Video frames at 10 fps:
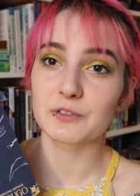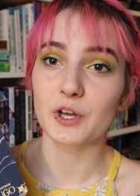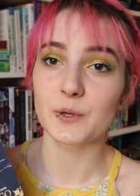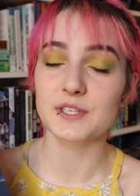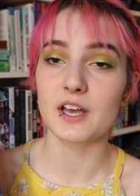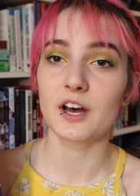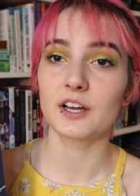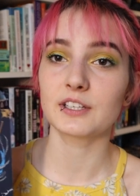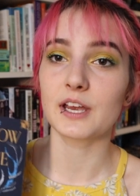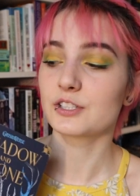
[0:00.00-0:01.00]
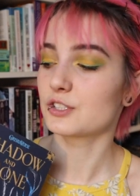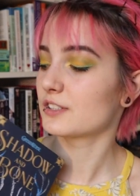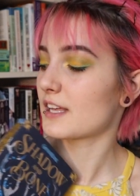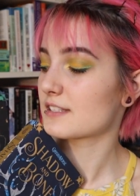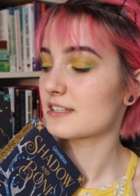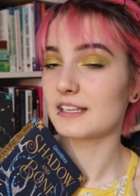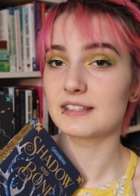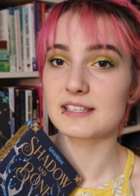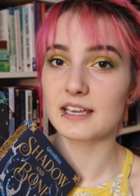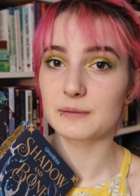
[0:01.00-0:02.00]
which follows uh, a character that's
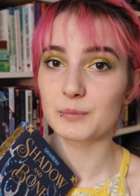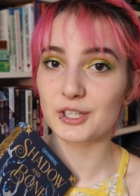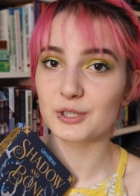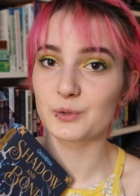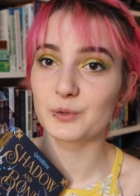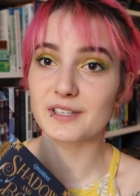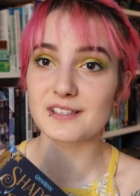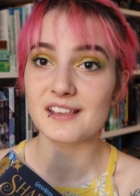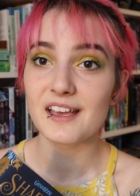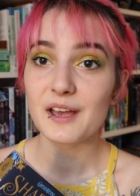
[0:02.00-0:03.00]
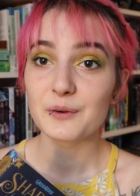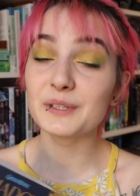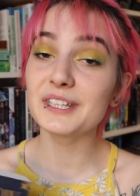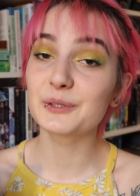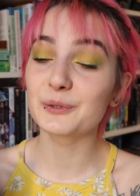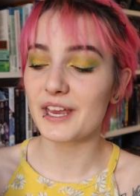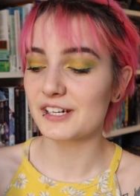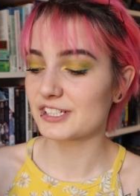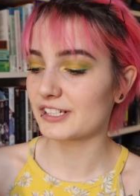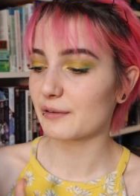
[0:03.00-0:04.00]
in the second book who is really cool
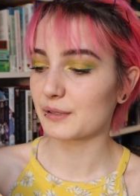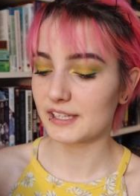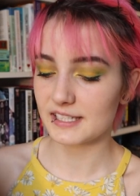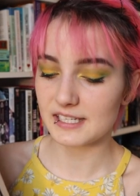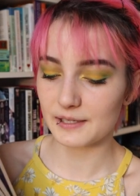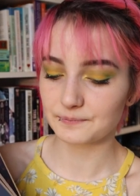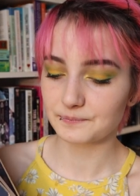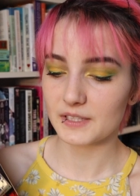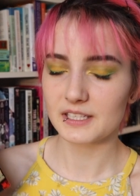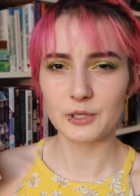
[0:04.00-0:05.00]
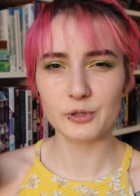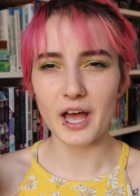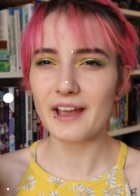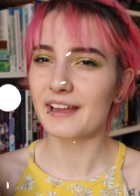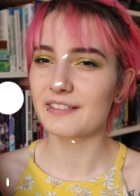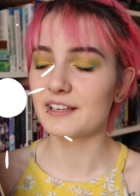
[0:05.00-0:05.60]
character. I really liked him. Nikolai, I